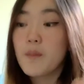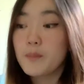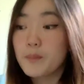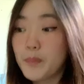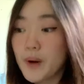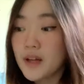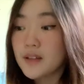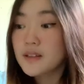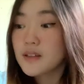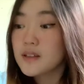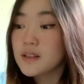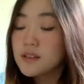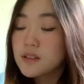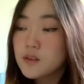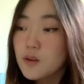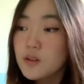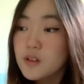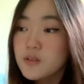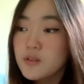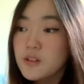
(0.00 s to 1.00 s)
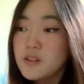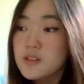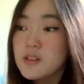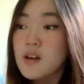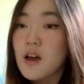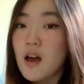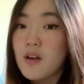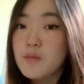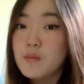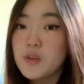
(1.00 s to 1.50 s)
But it is so useful to
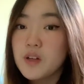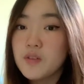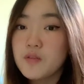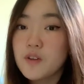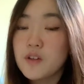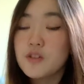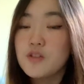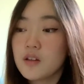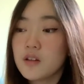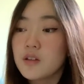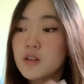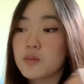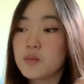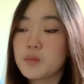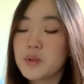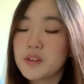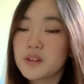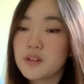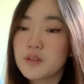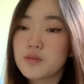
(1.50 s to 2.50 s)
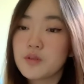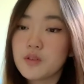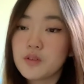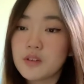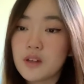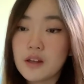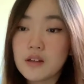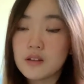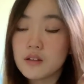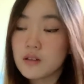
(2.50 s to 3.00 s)
have a mini fridge. You can put the food
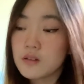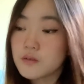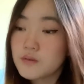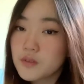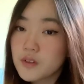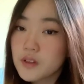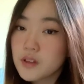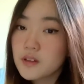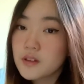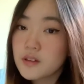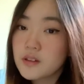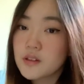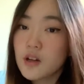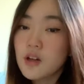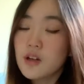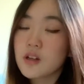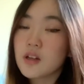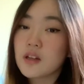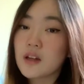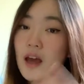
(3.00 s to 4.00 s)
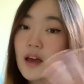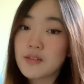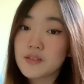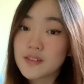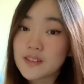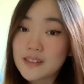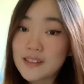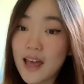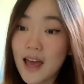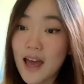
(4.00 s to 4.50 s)
that you didn't finish. You can have
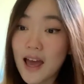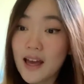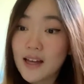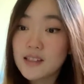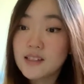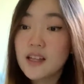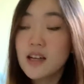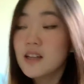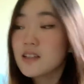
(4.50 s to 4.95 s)
snacks.